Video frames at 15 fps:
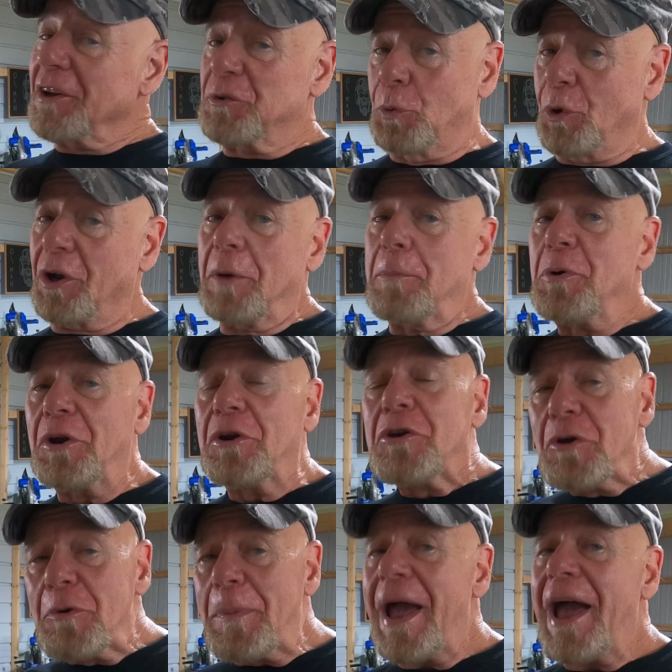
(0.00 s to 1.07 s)
because we're going to put a
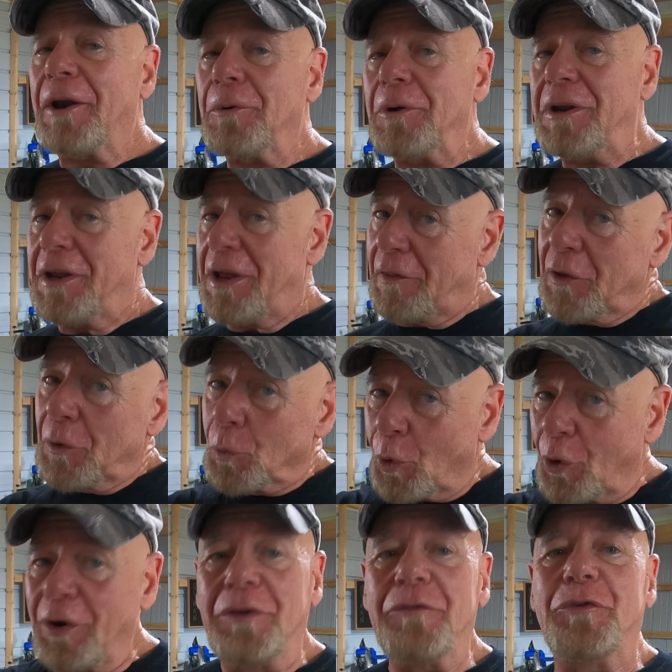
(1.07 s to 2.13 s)
new battery in the
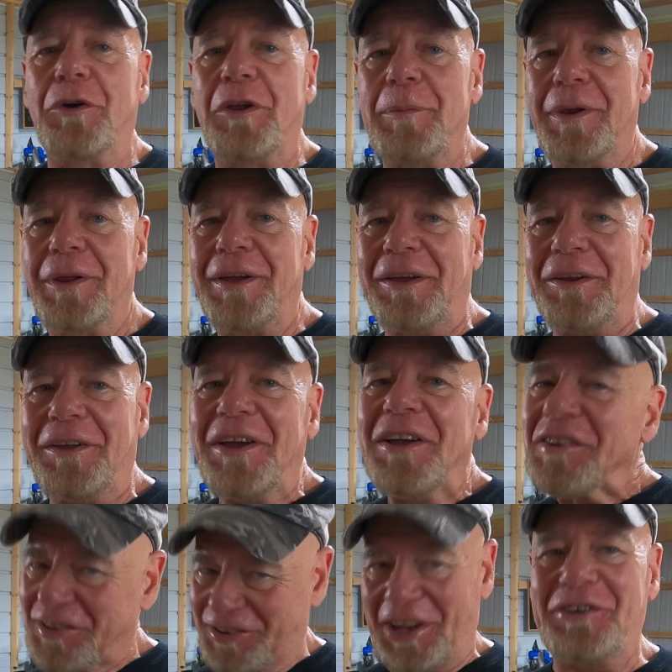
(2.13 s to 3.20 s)
Royal Enfield Himalayan.
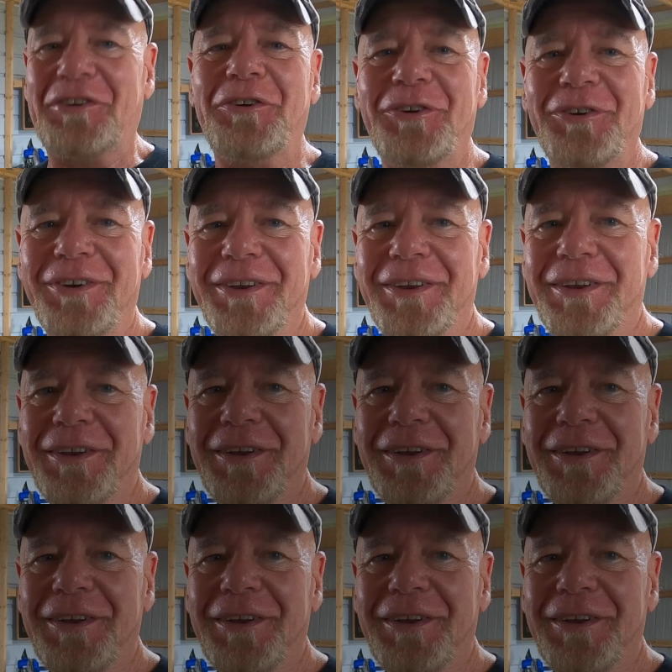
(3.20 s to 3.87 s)
Stay tuned.